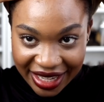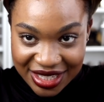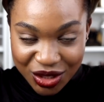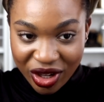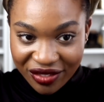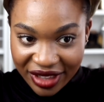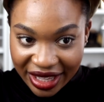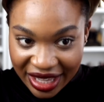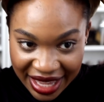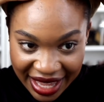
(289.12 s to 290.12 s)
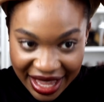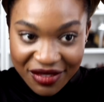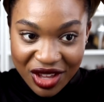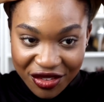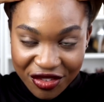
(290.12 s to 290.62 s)
I sort of like
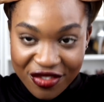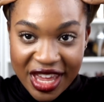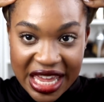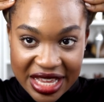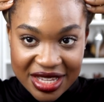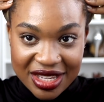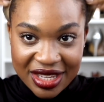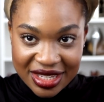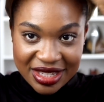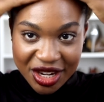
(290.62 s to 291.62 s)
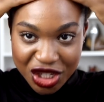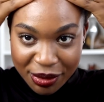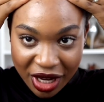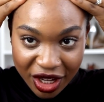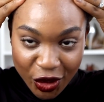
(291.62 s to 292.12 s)
have a fake center
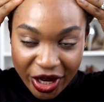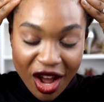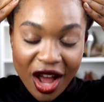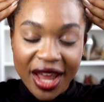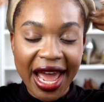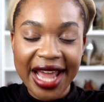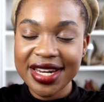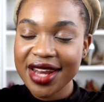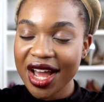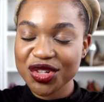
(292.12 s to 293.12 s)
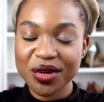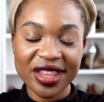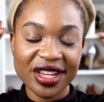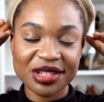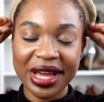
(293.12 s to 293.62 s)
part going on. I did not do
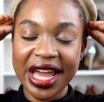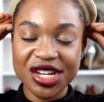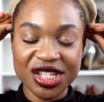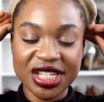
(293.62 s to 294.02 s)
anything to my edges